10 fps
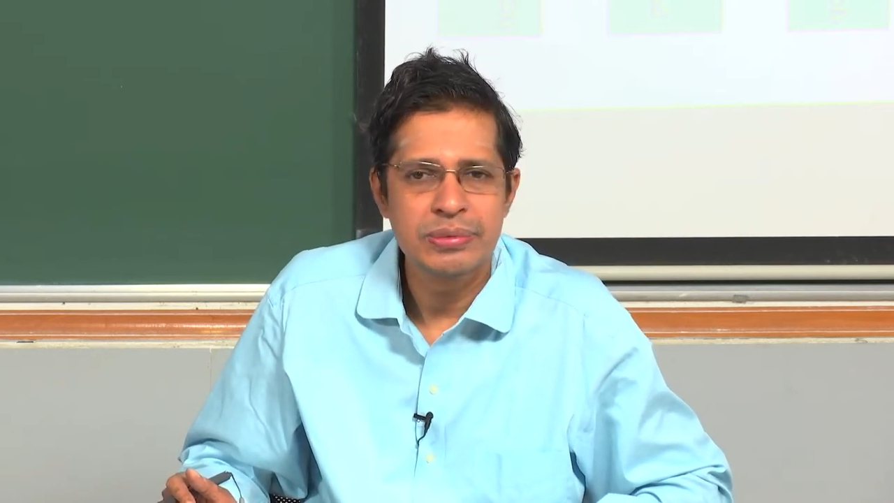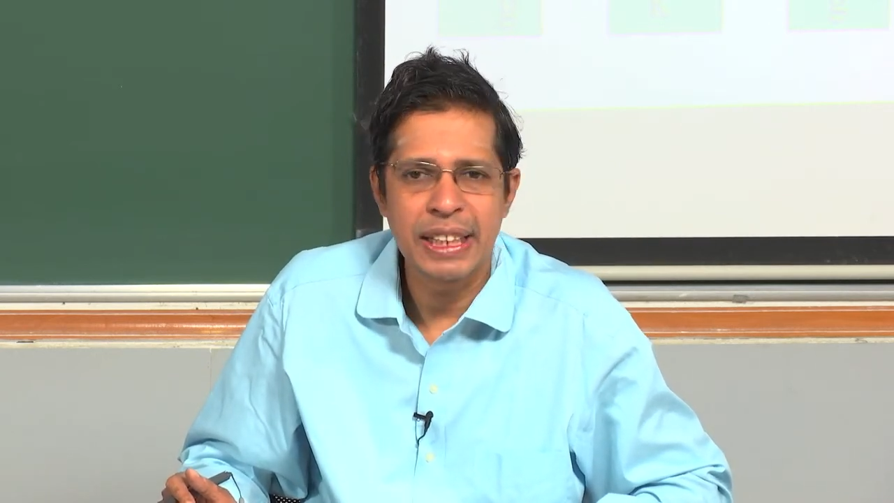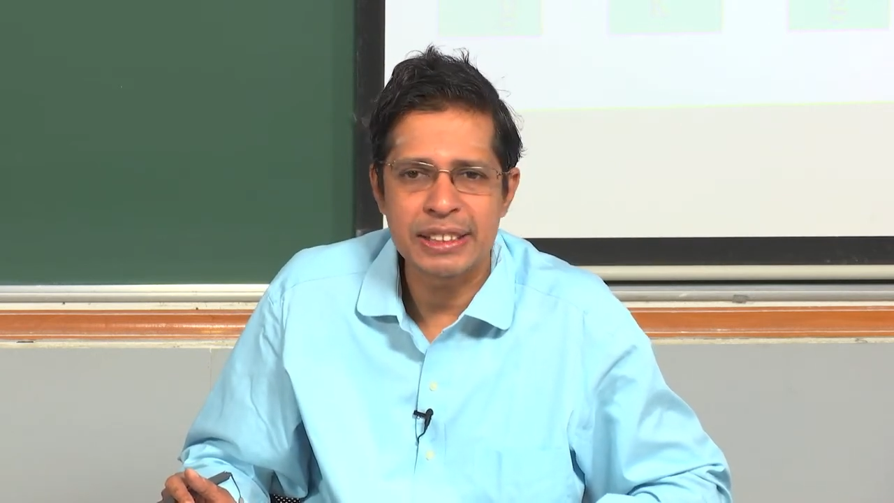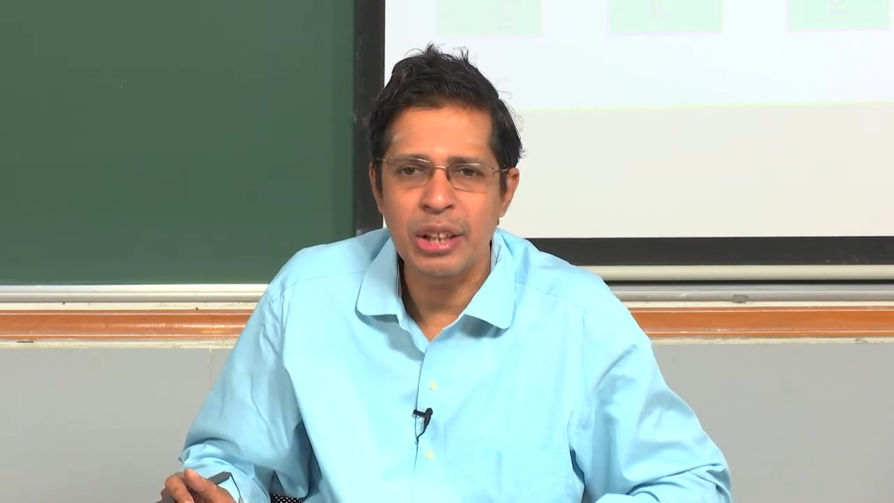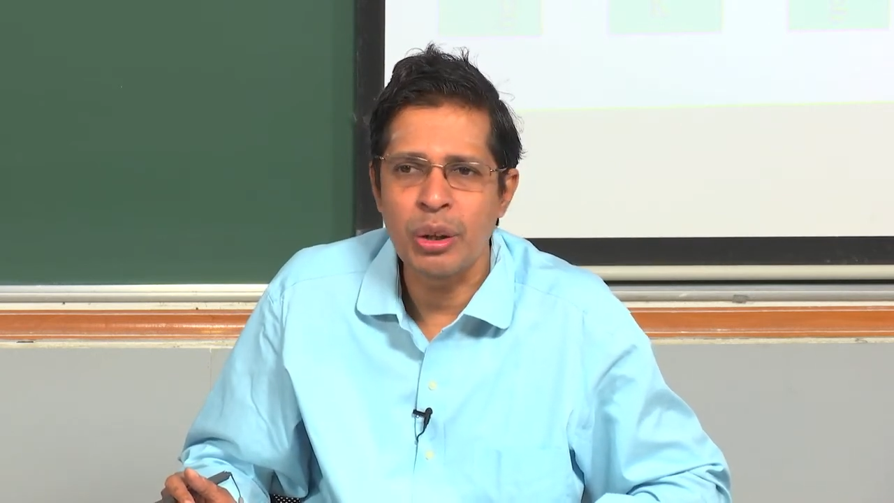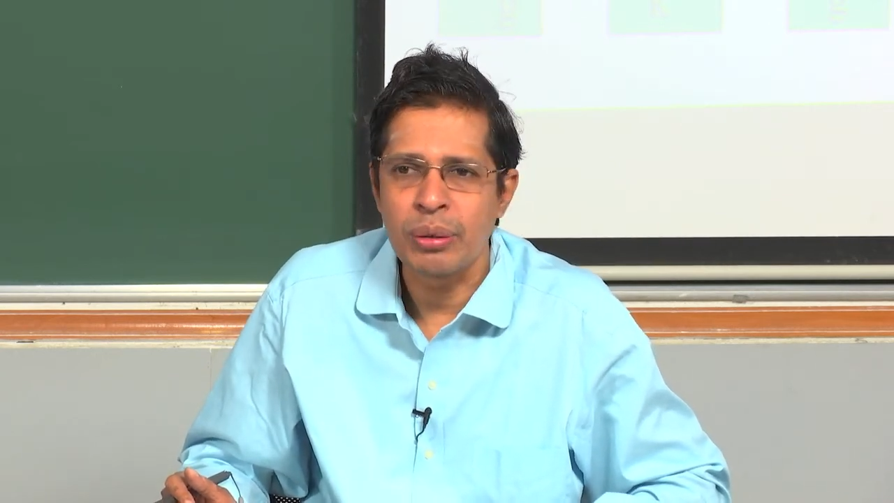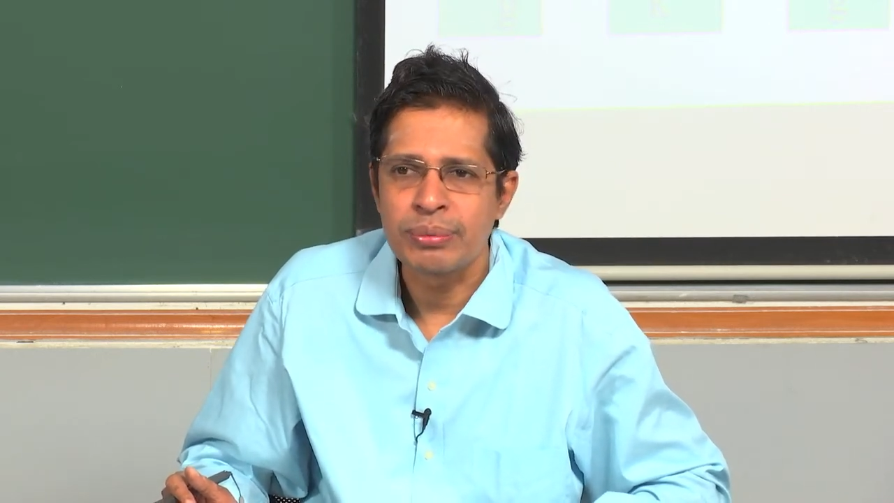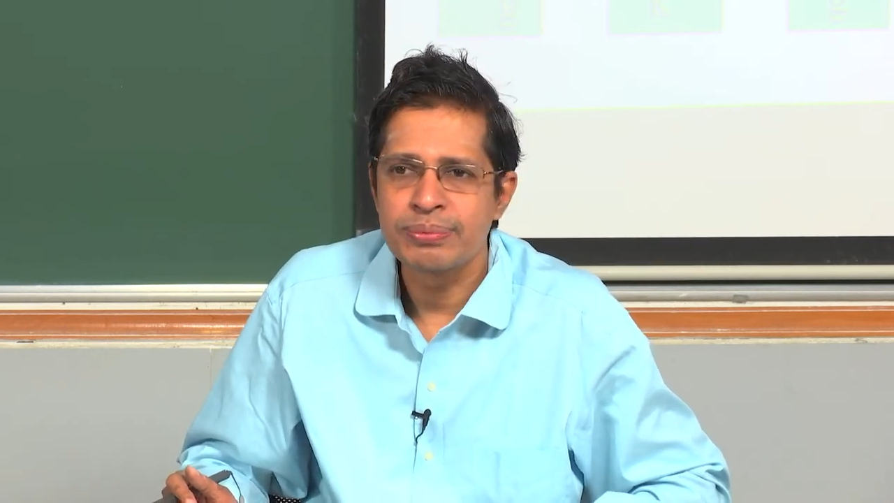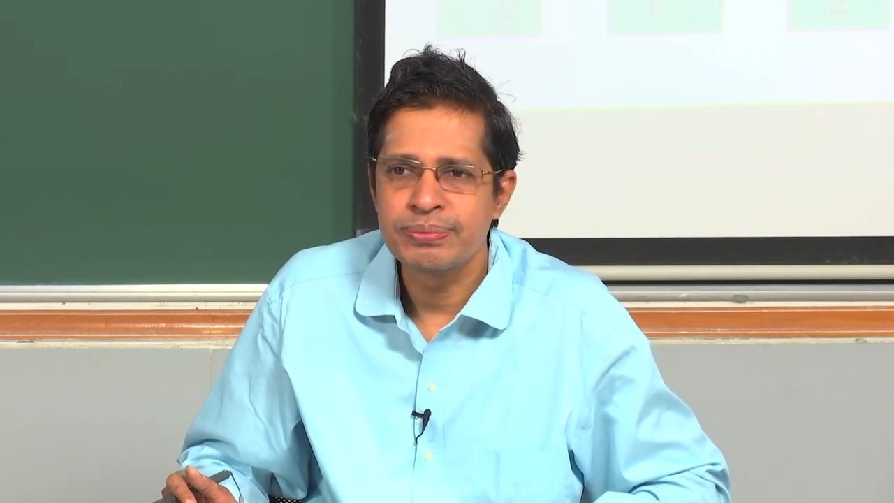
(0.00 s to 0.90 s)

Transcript: Yes or no?